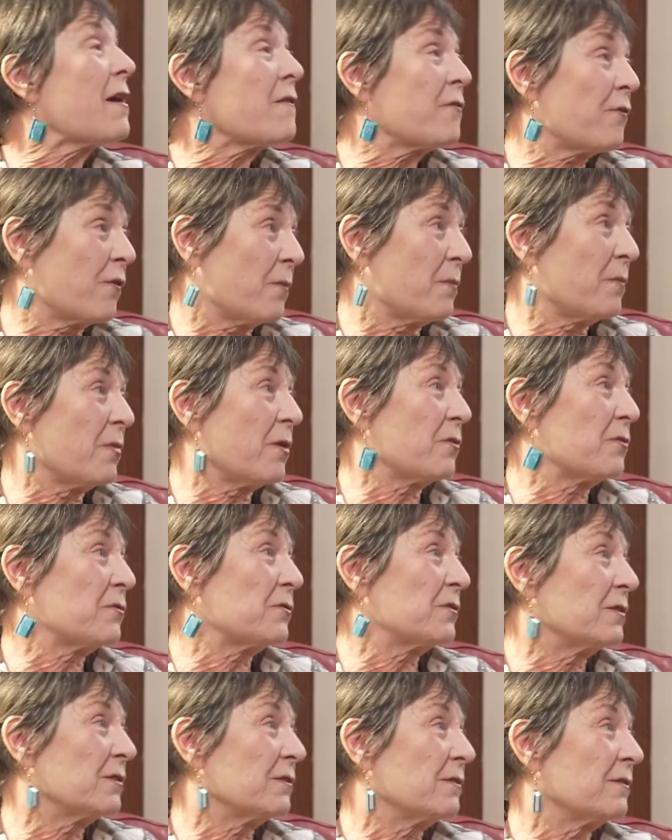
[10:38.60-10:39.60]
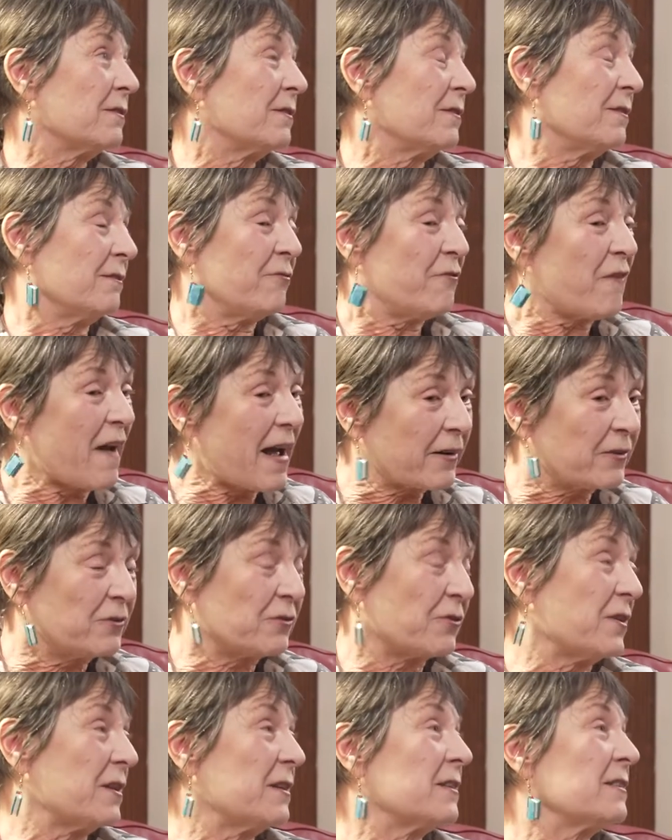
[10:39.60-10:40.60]
from those
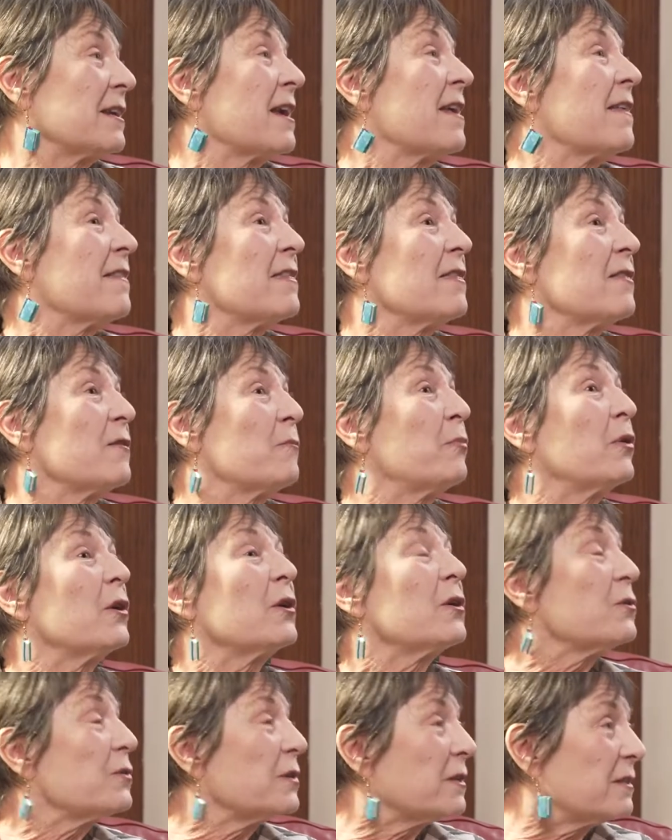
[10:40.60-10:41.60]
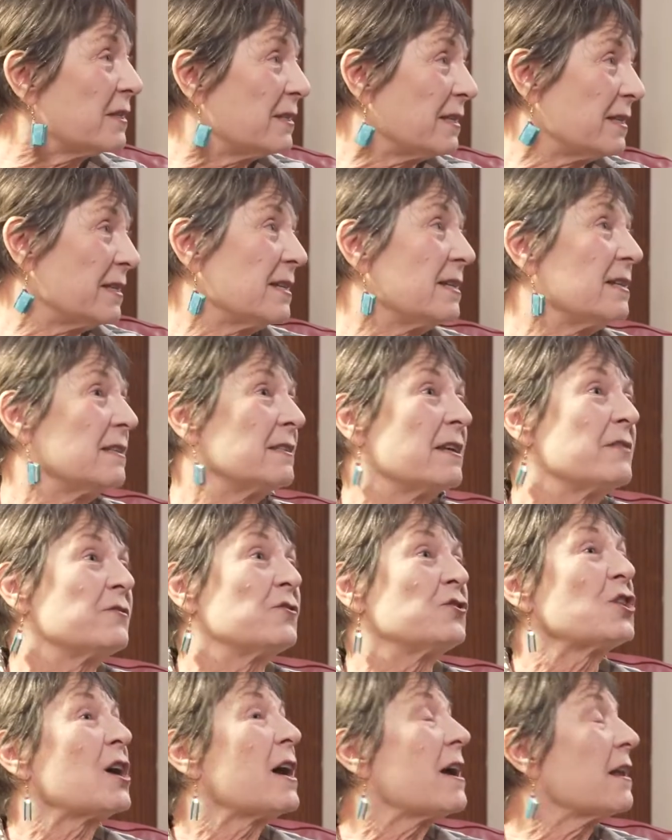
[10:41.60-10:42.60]
factories and polluted cities and
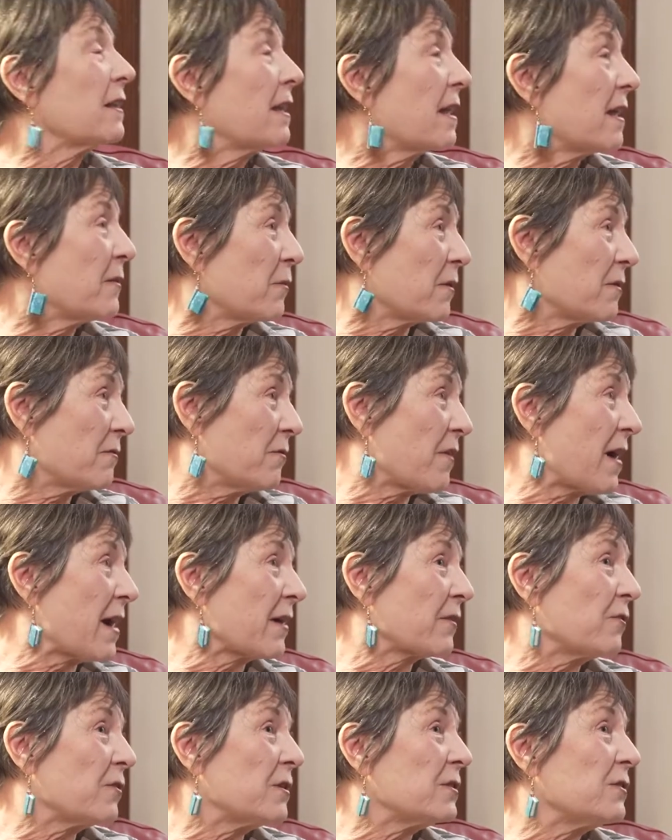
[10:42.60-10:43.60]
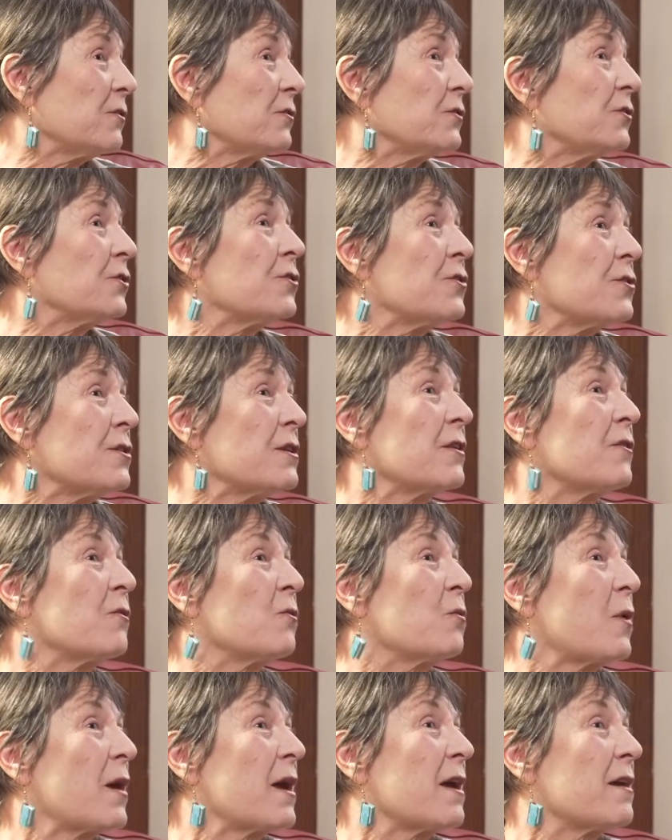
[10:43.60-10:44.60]
child labor in factories, you're turning
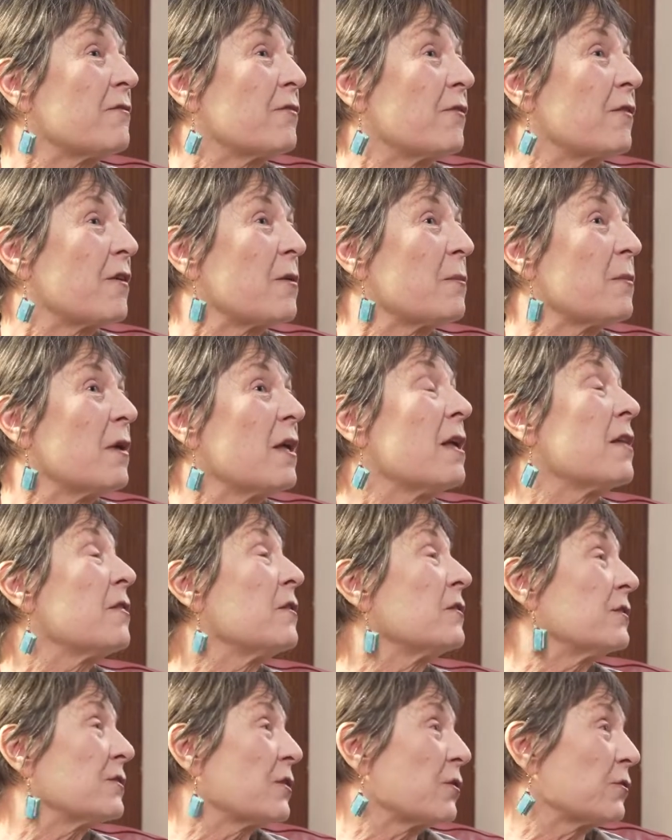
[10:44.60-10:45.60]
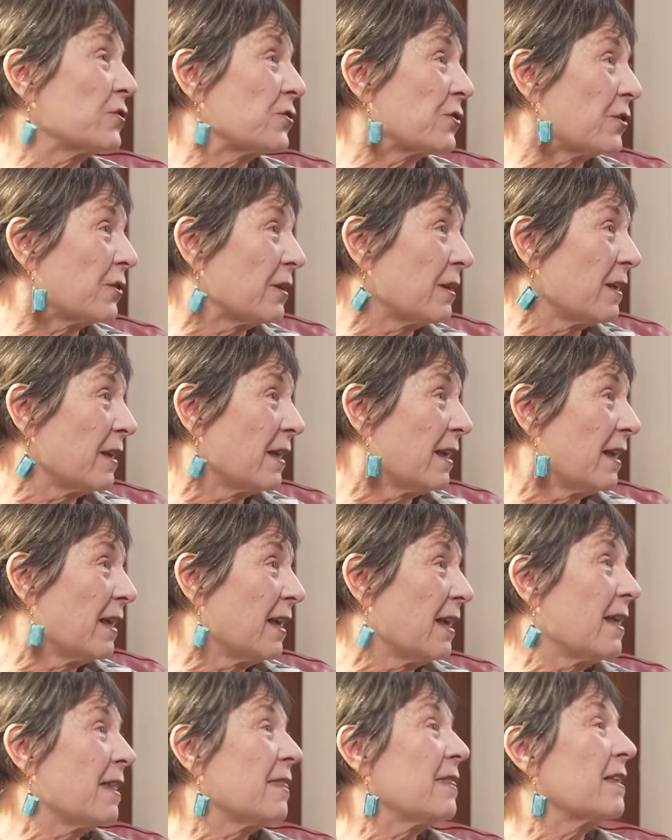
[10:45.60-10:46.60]
away from the social,
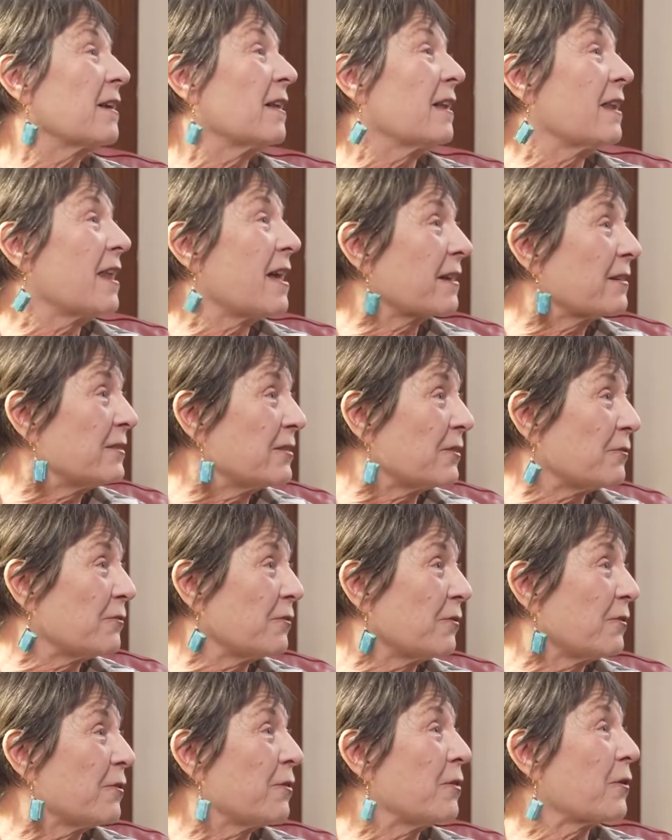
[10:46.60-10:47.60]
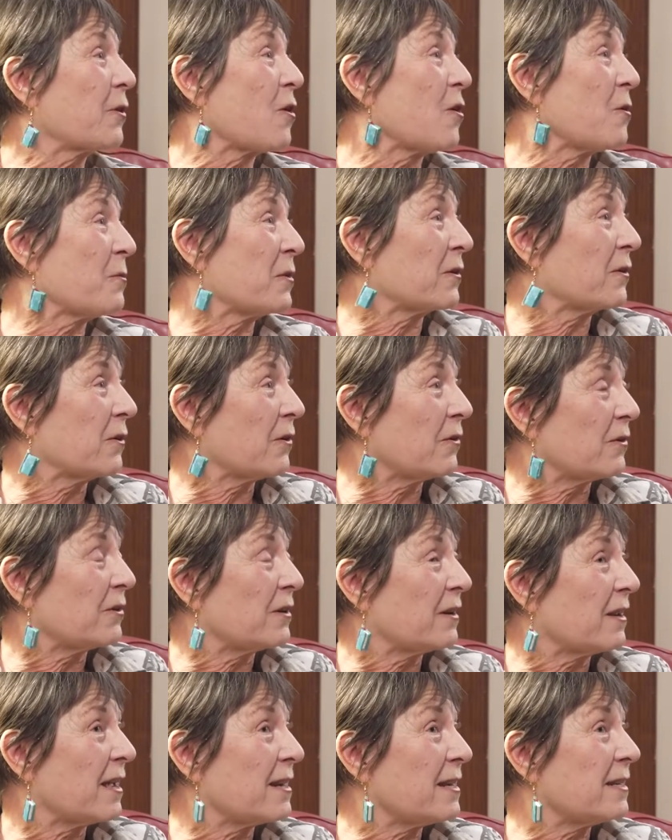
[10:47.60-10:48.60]
the collective, the common
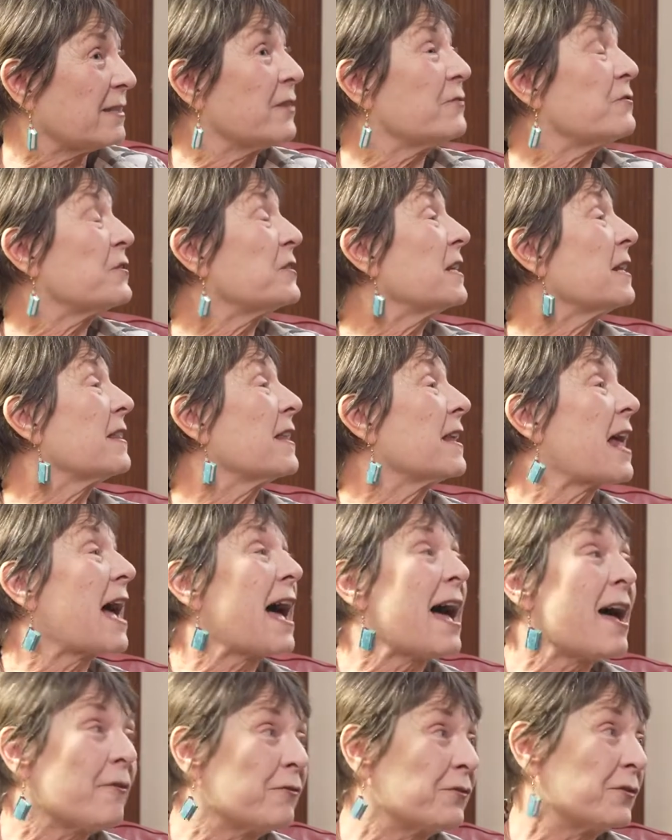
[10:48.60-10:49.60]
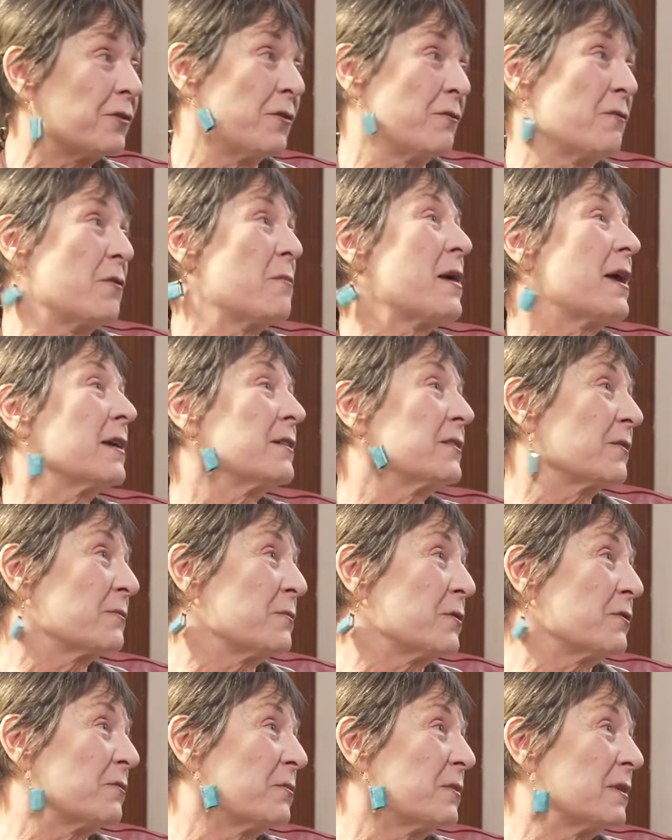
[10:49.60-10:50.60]
good. And it's interesting that after the Romantic
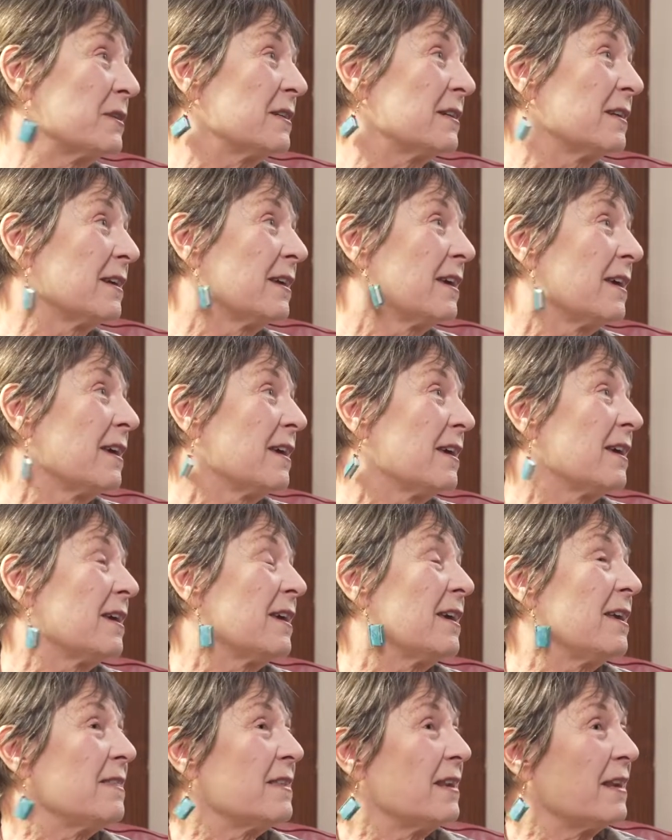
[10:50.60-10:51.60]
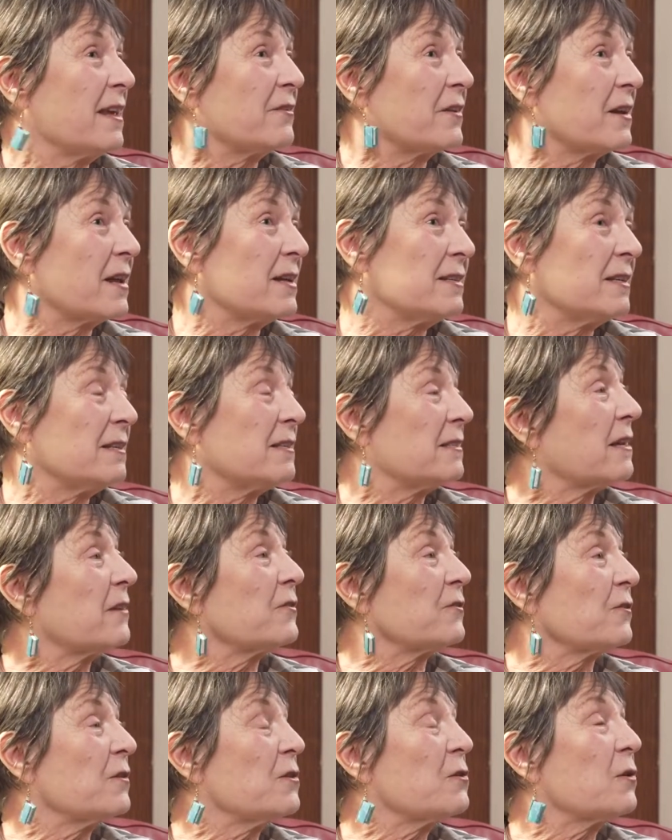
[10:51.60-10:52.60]
movement in the later 19th
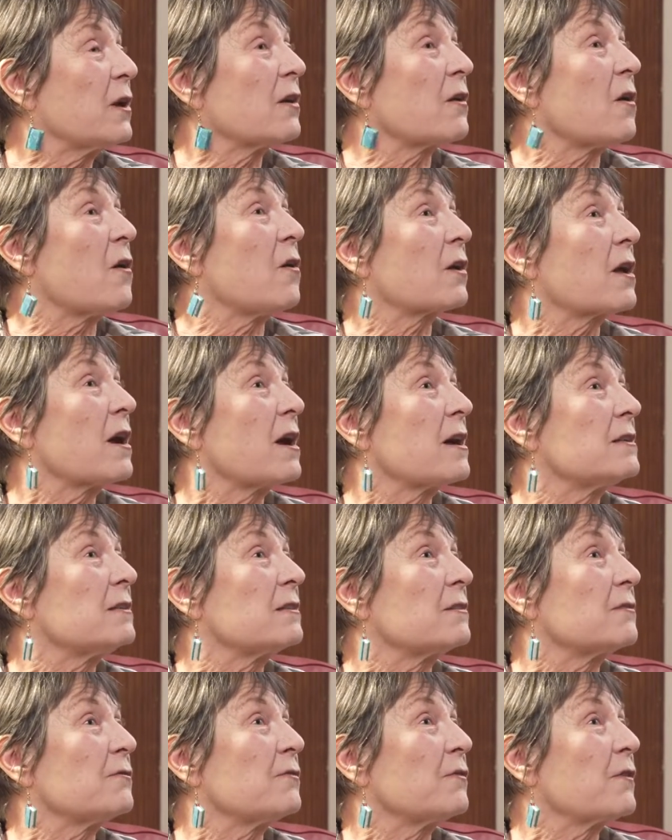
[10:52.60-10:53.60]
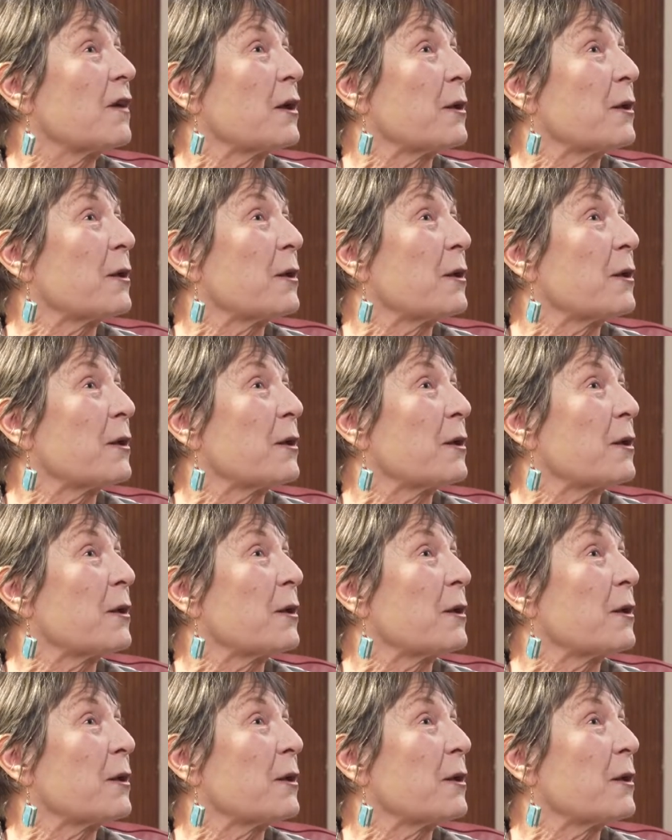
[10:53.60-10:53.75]
century, you get all kinds of